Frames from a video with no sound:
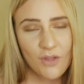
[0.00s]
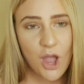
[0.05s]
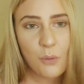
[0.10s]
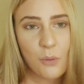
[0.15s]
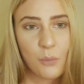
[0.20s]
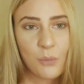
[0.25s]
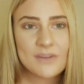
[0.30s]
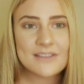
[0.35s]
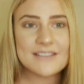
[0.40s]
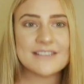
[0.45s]

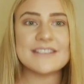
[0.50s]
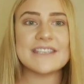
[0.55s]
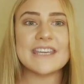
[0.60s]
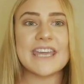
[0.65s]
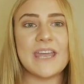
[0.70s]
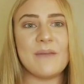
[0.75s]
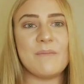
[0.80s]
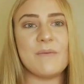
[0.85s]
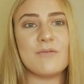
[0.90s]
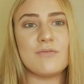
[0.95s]
I wanted to
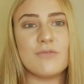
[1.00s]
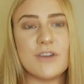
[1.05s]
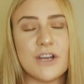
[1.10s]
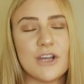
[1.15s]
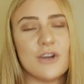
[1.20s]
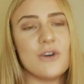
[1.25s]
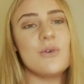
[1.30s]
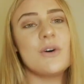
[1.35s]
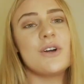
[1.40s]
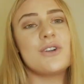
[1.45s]
keep it
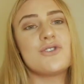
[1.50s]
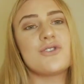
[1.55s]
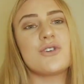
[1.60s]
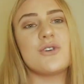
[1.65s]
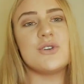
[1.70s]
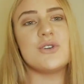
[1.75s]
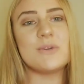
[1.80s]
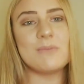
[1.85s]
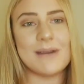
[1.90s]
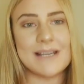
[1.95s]
real and
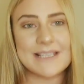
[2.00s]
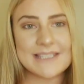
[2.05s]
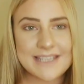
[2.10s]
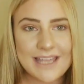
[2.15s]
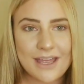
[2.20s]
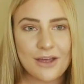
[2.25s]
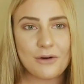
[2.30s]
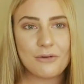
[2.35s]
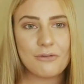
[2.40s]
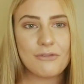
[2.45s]
true to
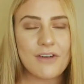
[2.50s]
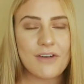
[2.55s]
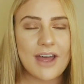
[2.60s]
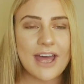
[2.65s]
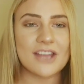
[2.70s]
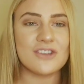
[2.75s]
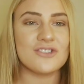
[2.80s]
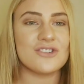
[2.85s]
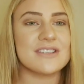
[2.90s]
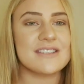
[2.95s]
myself
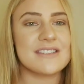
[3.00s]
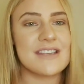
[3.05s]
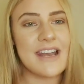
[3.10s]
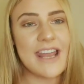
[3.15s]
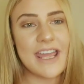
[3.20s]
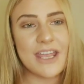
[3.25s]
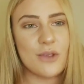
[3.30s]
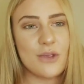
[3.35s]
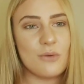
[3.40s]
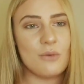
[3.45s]
and just
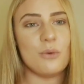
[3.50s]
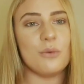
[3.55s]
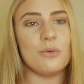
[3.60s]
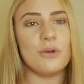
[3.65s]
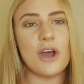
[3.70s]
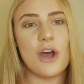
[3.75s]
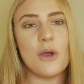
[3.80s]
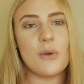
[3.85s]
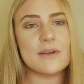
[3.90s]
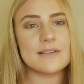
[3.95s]
let you all
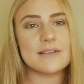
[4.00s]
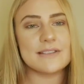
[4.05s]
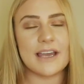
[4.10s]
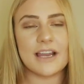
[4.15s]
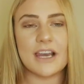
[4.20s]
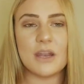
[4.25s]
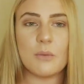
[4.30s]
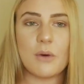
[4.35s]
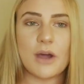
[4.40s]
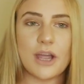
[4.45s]
know
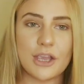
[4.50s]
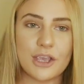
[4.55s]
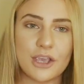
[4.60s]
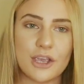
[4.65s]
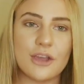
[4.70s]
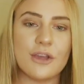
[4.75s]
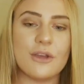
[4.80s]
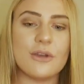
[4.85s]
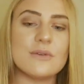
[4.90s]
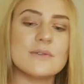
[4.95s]
exactly what I
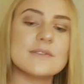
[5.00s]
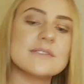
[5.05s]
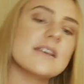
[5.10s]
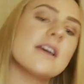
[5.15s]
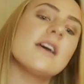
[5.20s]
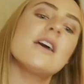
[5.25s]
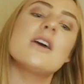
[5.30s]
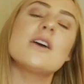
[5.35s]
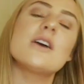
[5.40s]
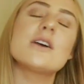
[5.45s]

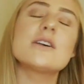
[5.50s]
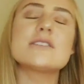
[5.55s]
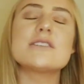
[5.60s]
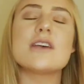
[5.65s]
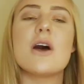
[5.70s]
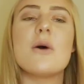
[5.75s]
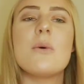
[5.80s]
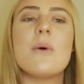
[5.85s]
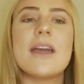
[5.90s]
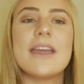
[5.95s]
use.
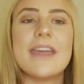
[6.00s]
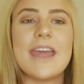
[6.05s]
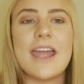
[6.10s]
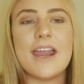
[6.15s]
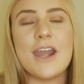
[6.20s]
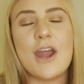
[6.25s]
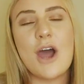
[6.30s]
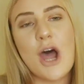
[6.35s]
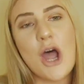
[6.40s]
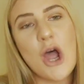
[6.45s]
So
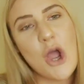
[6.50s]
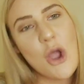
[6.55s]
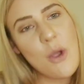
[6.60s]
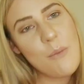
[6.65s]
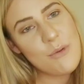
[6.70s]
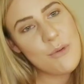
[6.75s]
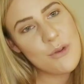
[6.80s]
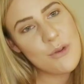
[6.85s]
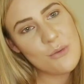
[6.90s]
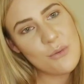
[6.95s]
again, I
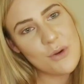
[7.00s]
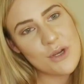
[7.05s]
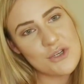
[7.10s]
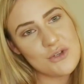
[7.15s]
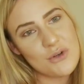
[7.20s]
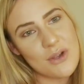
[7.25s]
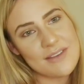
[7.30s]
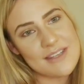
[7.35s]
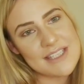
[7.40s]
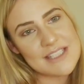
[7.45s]
hope you all
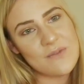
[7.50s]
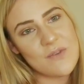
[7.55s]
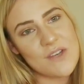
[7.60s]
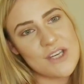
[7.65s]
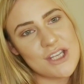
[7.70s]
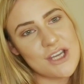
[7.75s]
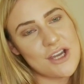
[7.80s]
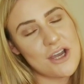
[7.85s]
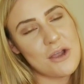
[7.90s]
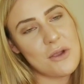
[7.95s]
enjoyed this
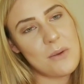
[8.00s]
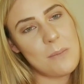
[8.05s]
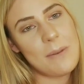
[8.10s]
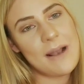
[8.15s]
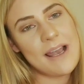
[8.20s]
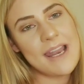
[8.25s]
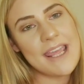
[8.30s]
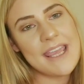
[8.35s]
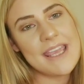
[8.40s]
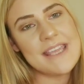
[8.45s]
video.
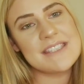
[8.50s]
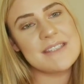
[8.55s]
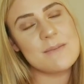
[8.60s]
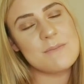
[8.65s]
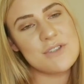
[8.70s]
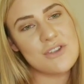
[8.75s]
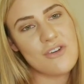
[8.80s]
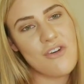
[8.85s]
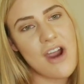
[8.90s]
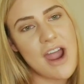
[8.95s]
Please
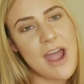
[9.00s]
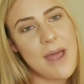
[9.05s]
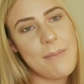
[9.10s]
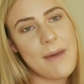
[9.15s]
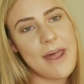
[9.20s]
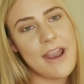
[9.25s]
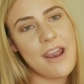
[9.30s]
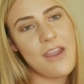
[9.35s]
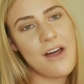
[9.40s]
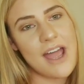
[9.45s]

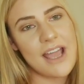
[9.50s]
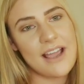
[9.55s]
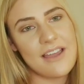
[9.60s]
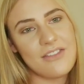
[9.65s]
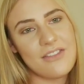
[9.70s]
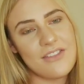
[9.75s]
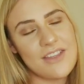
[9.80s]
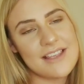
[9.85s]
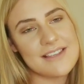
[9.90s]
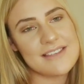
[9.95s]
subscribe and
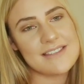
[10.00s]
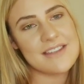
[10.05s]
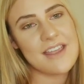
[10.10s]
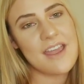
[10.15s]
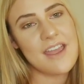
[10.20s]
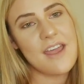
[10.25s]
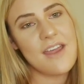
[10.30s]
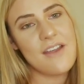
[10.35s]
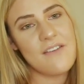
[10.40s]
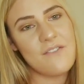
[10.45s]
like this
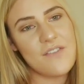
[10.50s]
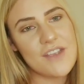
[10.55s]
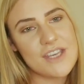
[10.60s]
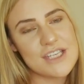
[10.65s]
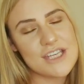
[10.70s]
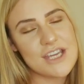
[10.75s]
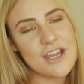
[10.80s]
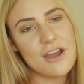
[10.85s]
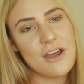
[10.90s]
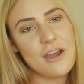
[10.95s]

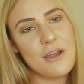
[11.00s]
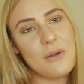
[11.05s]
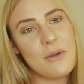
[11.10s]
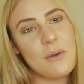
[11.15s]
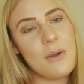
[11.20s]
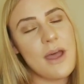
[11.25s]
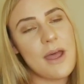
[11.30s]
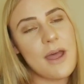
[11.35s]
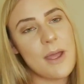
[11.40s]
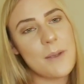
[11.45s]

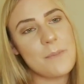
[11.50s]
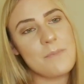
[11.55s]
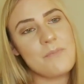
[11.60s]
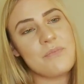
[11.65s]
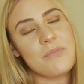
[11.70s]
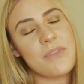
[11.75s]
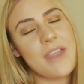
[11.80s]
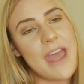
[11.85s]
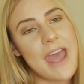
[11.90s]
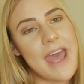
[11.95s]
video,
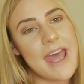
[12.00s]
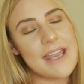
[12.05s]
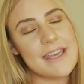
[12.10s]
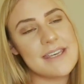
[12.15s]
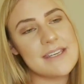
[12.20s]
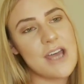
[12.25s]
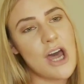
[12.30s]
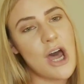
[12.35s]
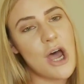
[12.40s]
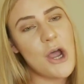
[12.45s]
and
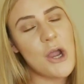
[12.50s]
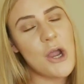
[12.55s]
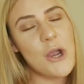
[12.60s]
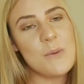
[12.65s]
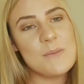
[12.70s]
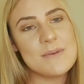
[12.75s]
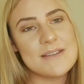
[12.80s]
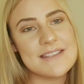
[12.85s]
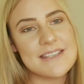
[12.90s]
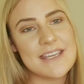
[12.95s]
I
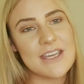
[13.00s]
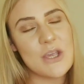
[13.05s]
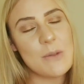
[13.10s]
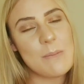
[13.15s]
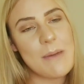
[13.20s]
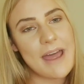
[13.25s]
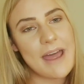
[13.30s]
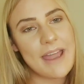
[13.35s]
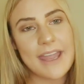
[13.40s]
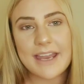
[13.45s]
hope to see
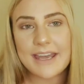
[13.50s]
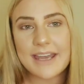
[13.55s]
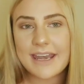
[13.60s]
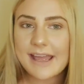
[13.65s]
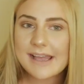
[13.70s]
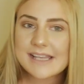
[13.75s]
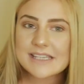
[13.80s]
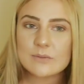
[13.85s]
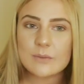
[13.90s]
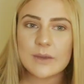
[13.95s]
you back here
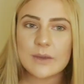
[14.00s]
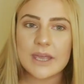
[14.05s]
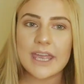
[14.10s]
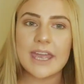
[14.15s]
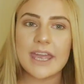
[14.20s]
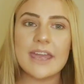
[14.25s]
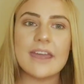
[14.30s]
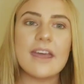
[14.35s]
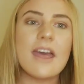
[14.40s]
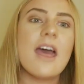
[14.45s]
next
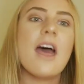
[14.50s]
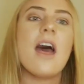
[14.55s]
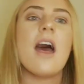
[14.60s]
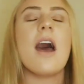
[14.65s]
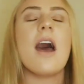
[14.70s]
week.